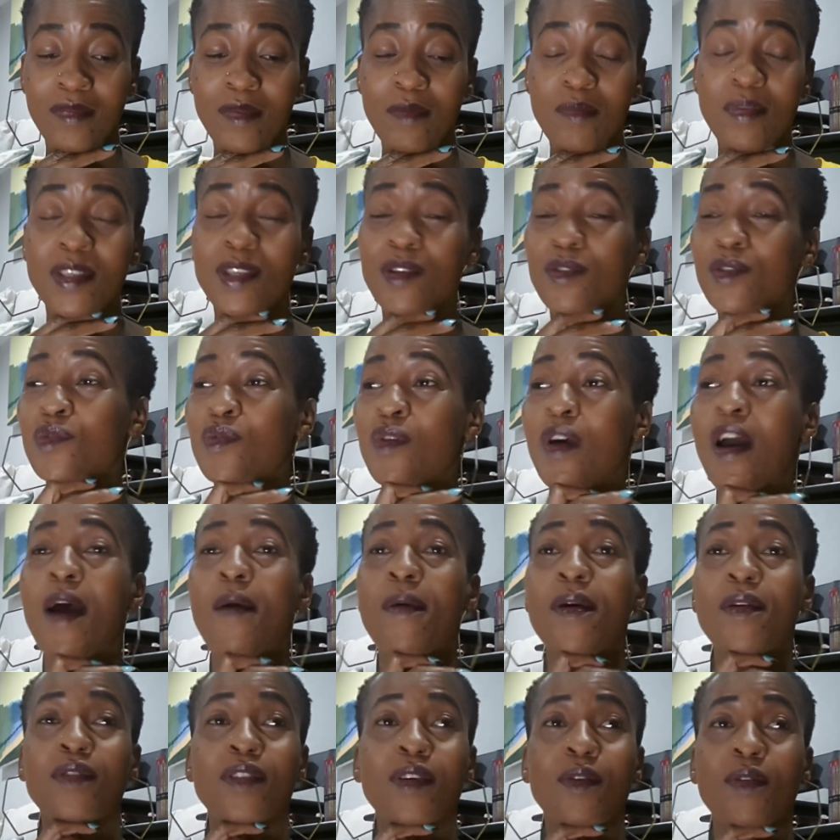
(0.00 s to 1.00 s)
Basically,
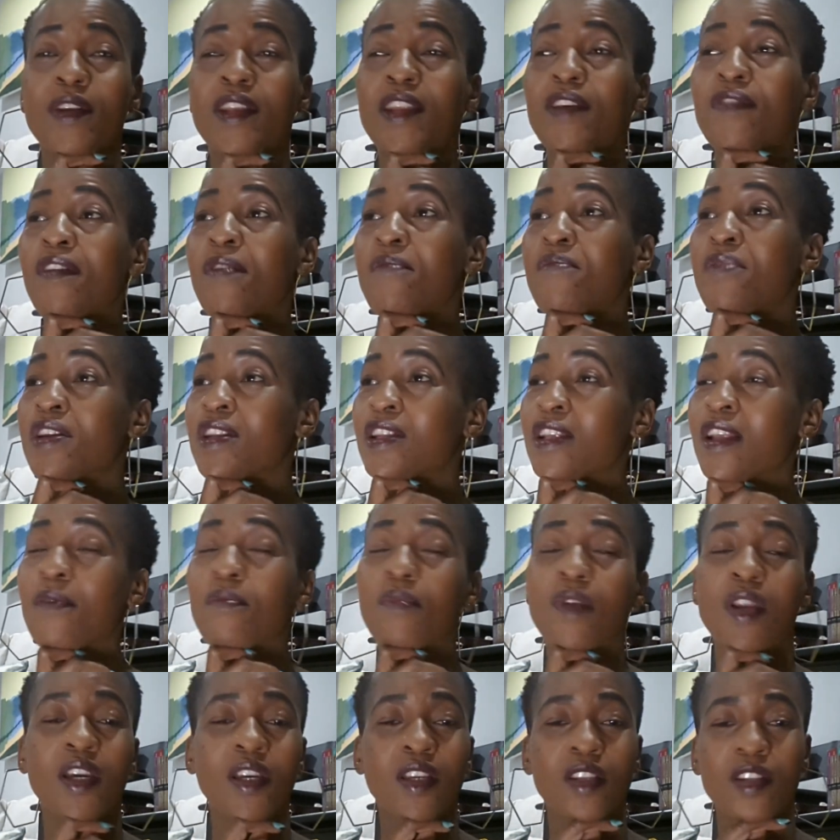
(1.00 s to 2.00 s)
they were never married.
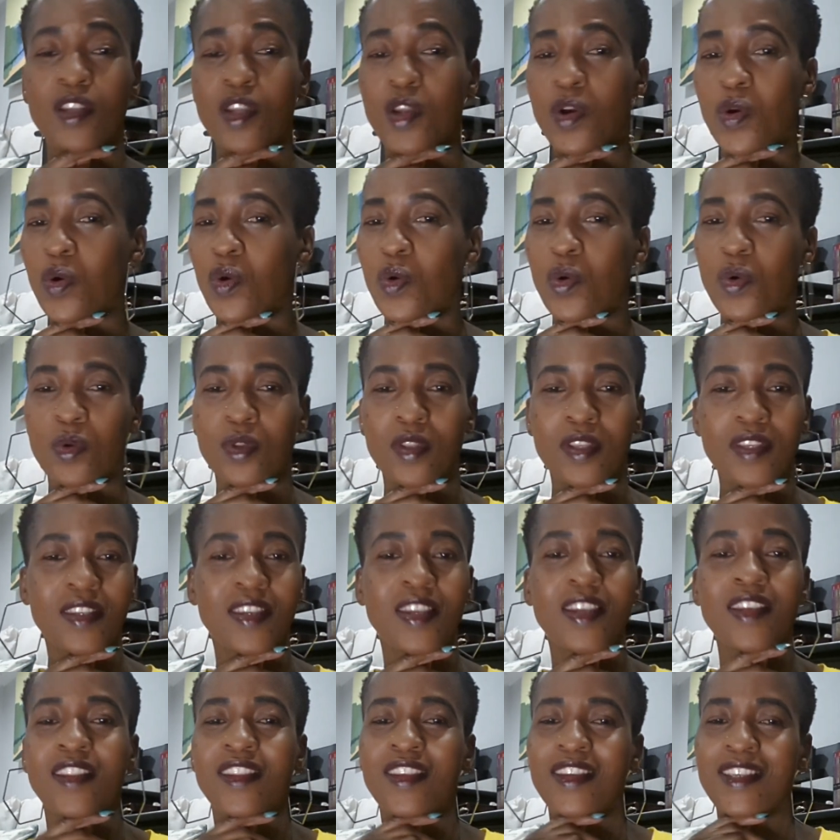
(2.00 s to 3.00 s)
I'm like, no,
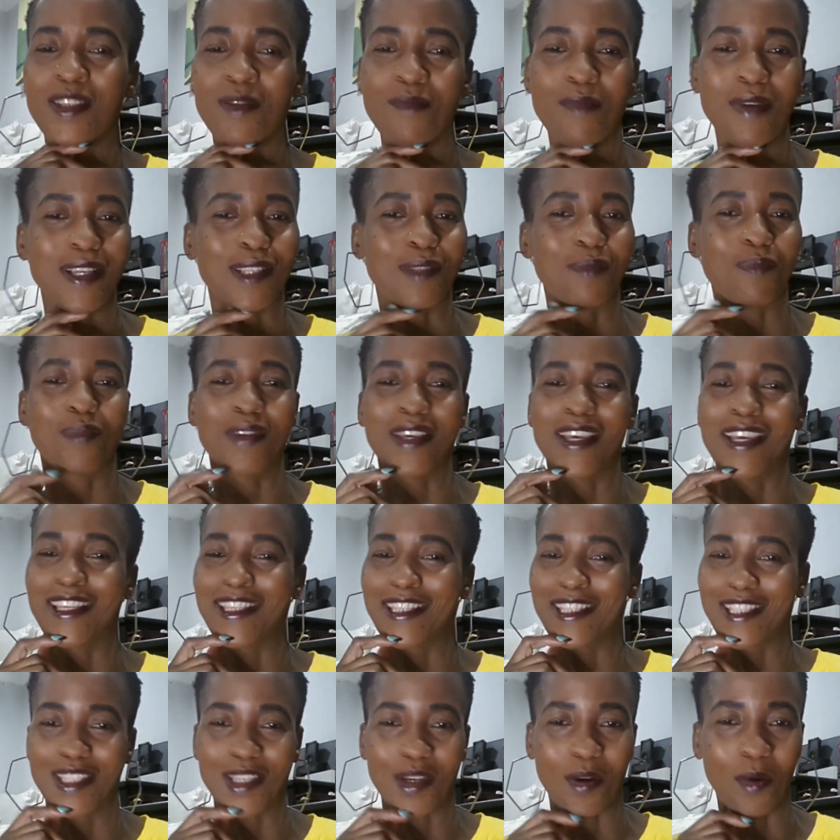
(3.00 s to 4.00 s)
this must be a
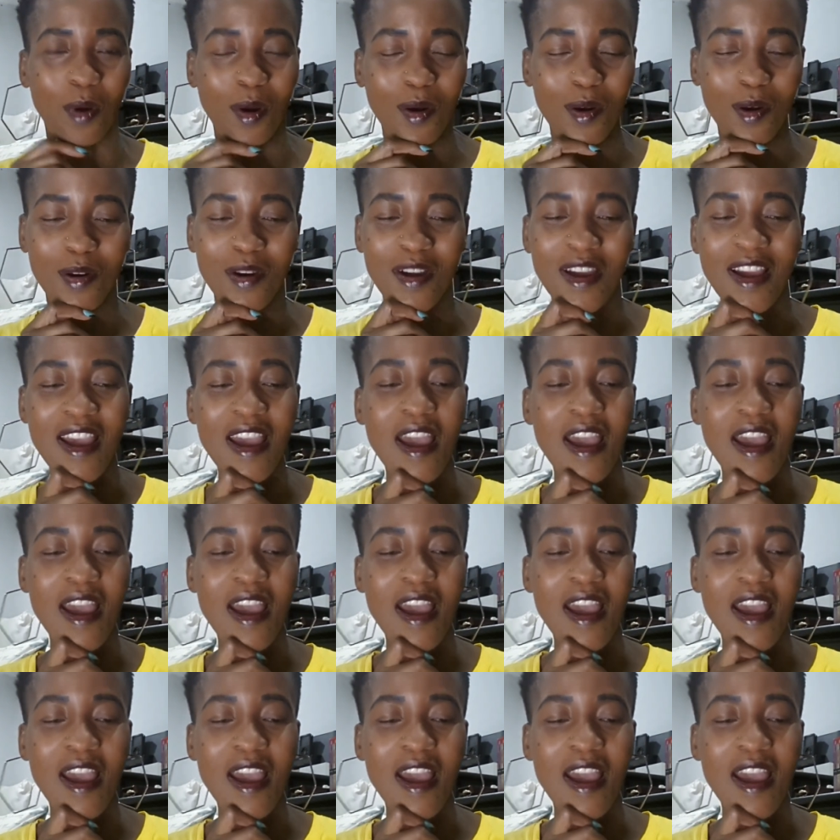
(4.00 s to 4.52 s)
joke.